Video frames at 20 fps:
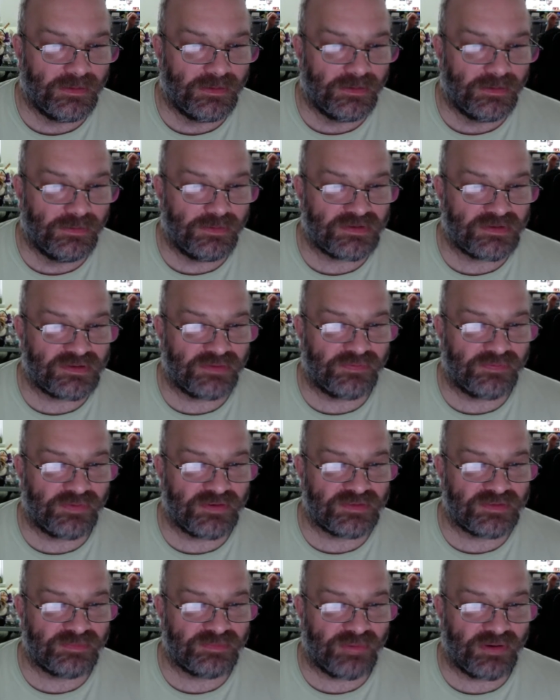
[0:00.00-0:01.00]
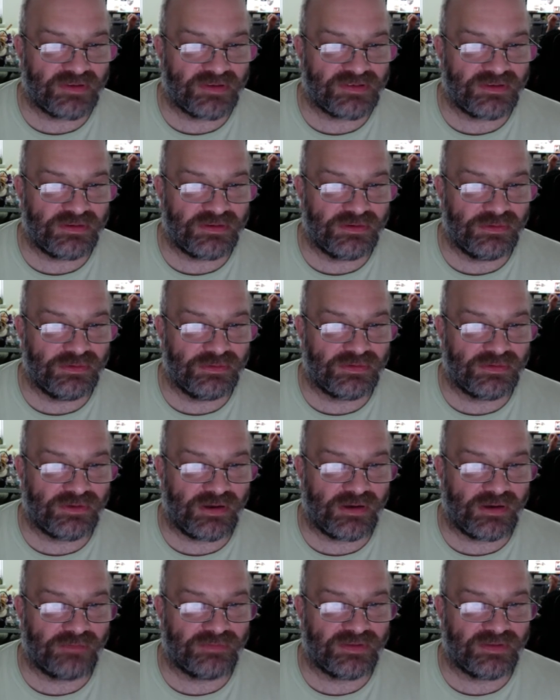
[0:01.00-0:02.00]
Who was the first person you
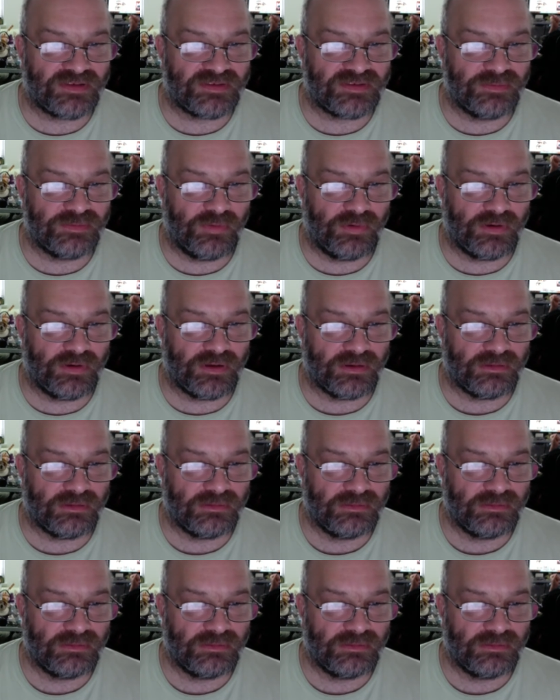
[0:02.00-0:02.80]
thought of this morning?